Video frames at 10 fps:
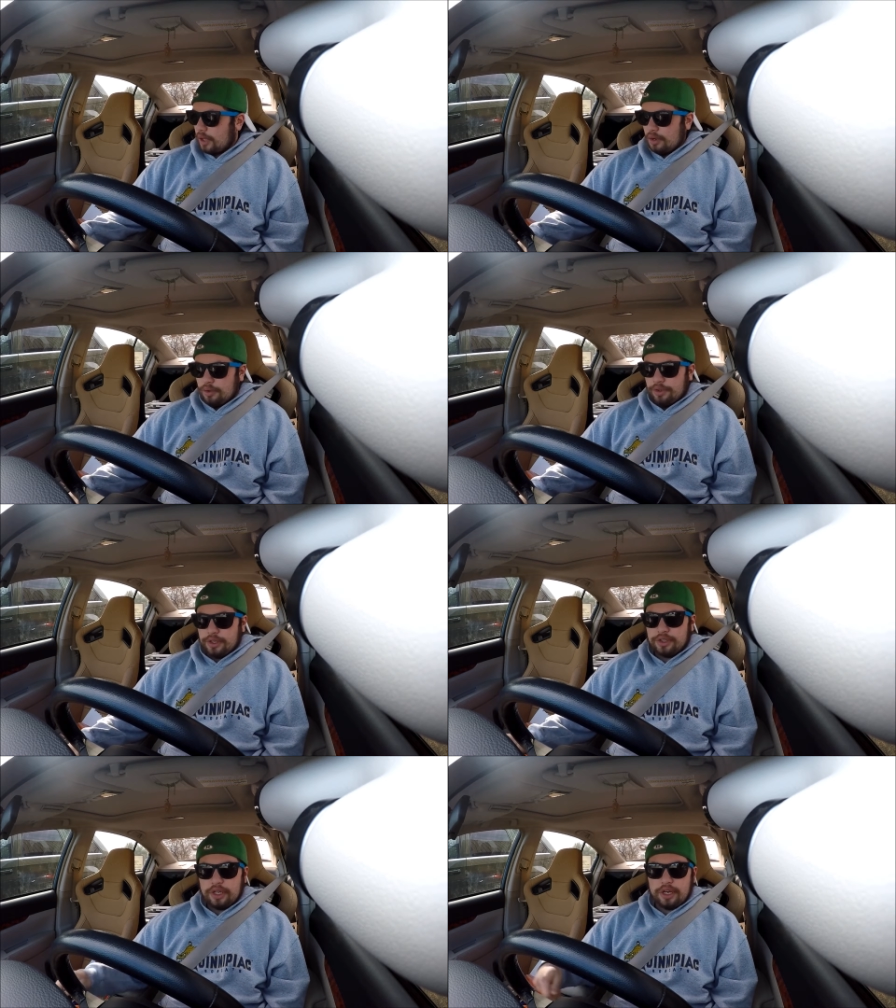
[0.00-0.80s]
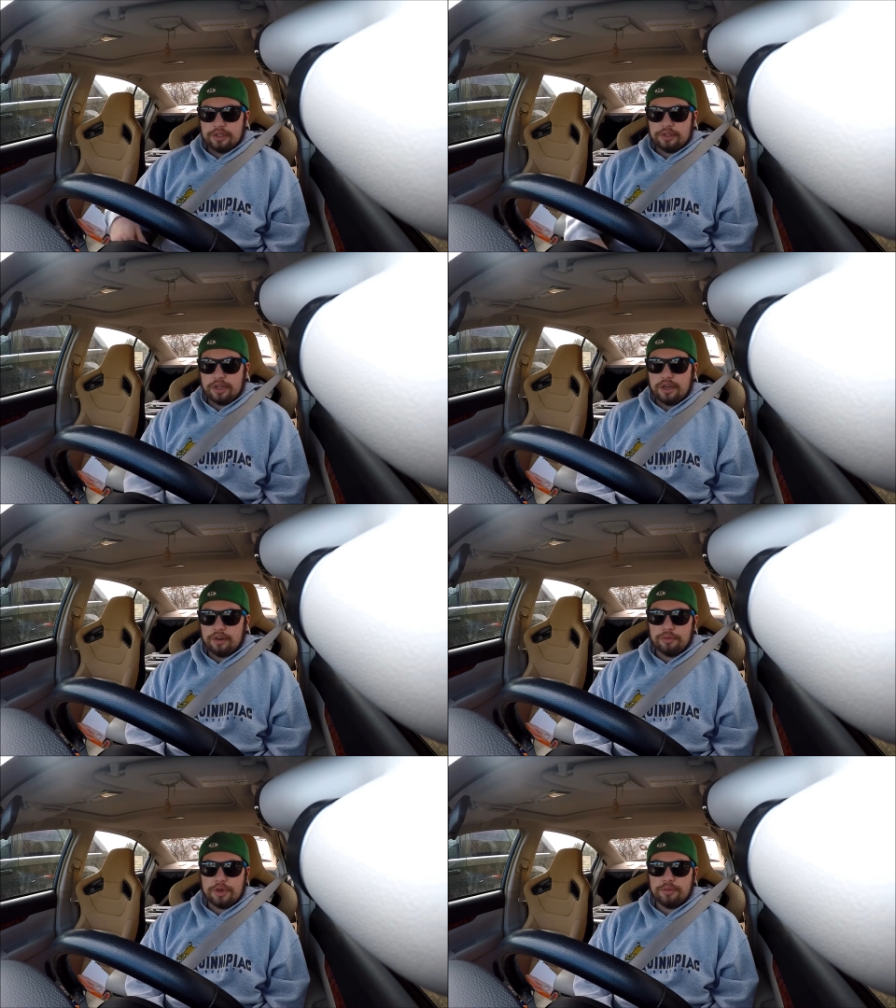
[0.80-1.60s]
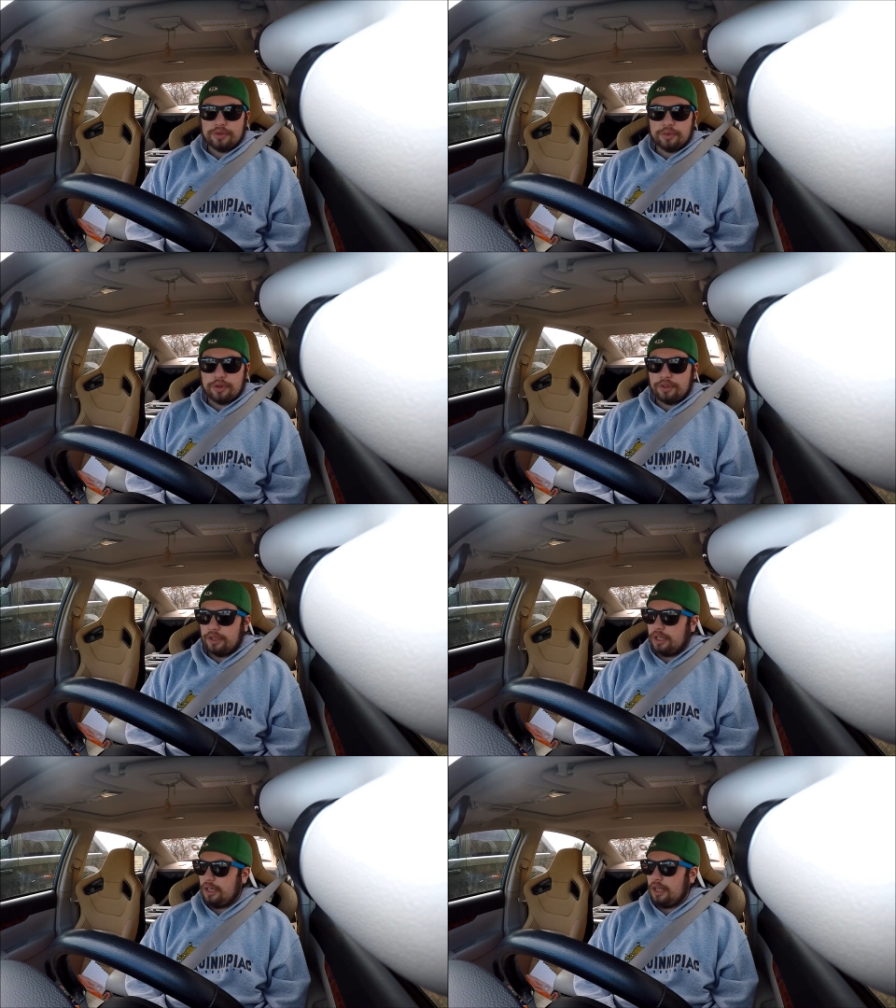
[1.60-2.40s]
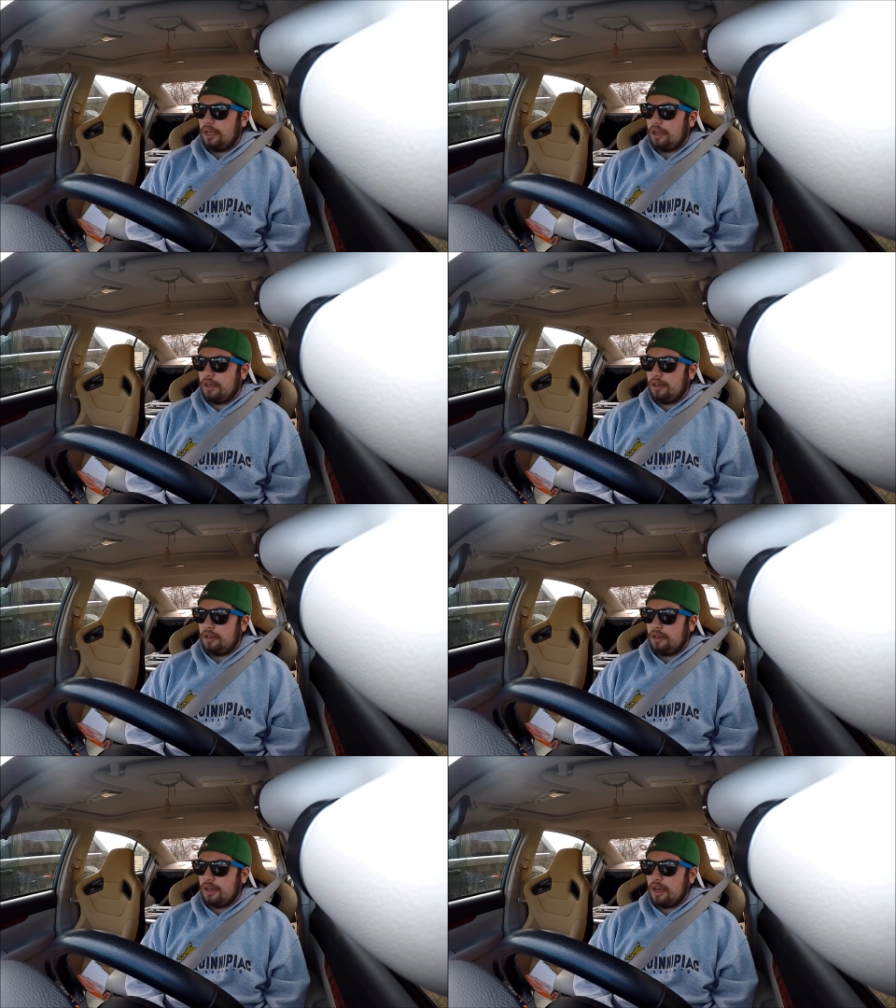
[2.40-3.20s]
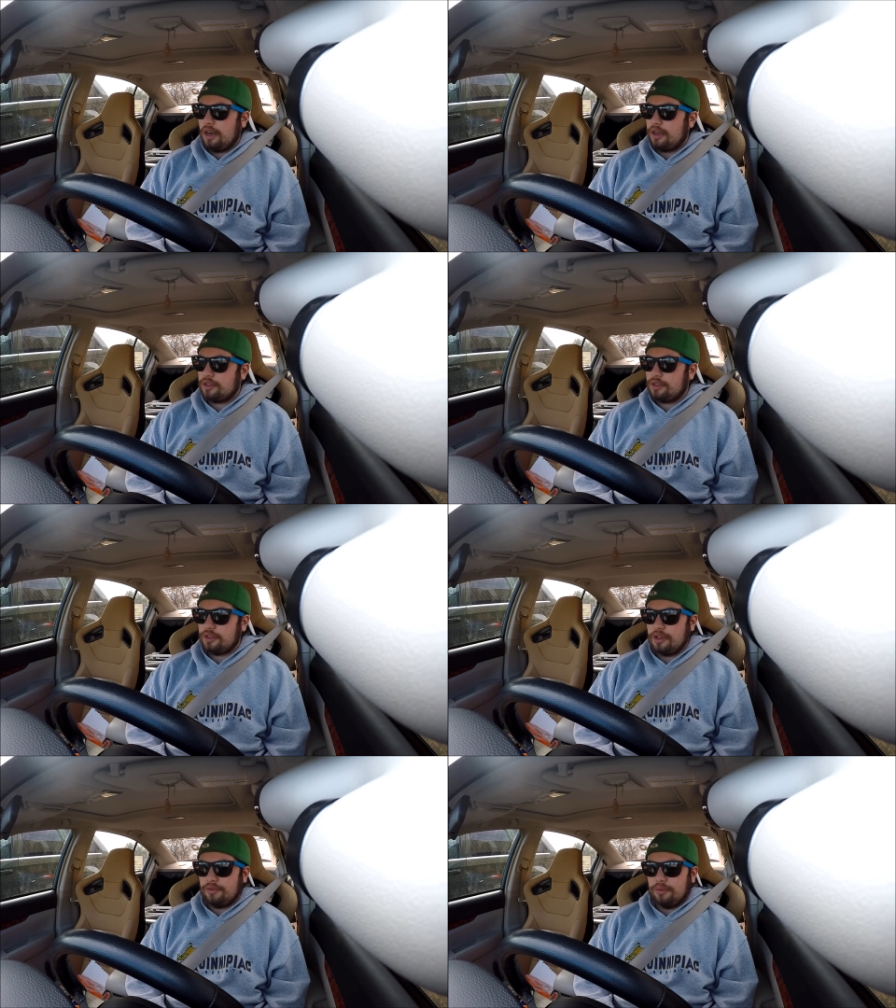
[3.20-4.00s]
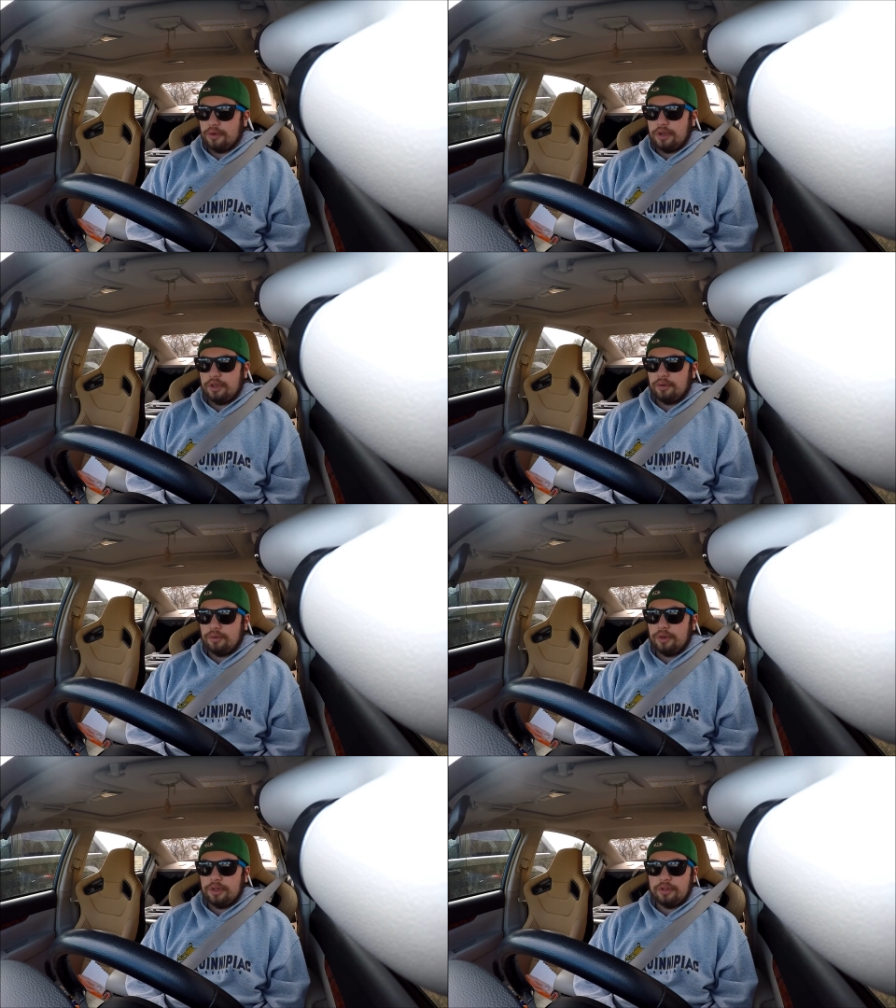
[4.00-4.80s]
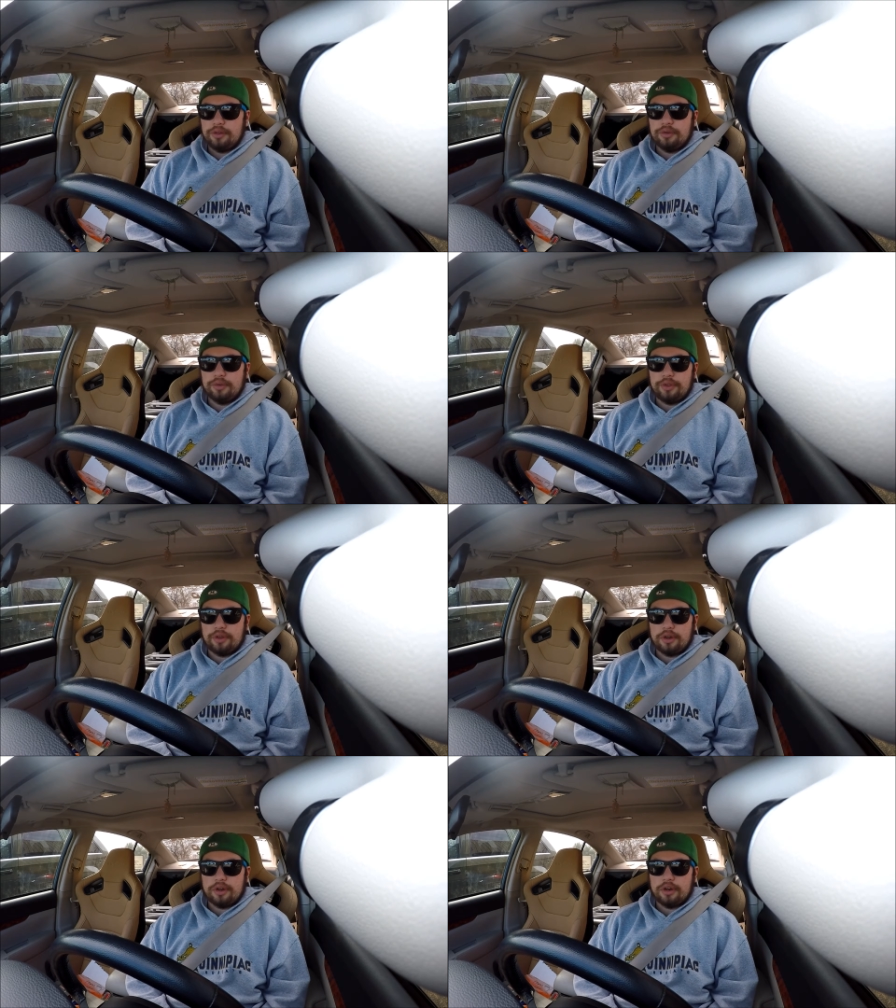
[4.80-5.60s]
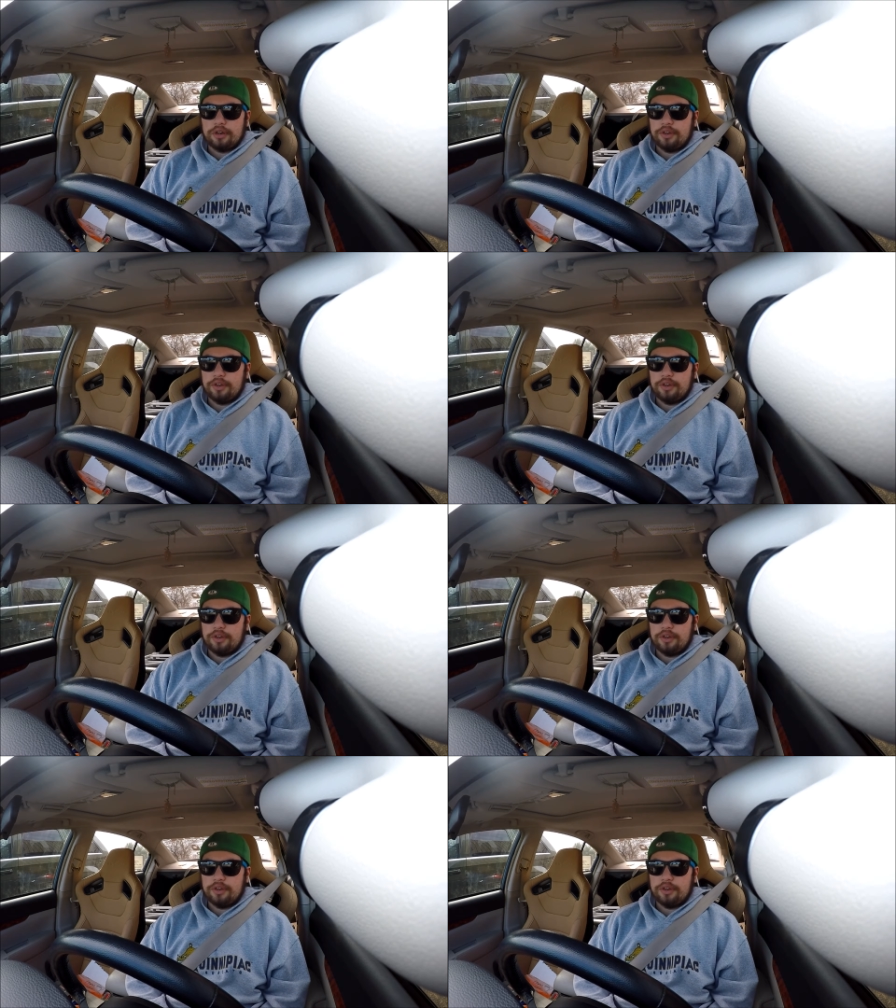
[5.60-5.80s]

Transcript: One thing to get asked a lot, are Brembos worth it? And you gotta ask yourself, what are you doing with the car?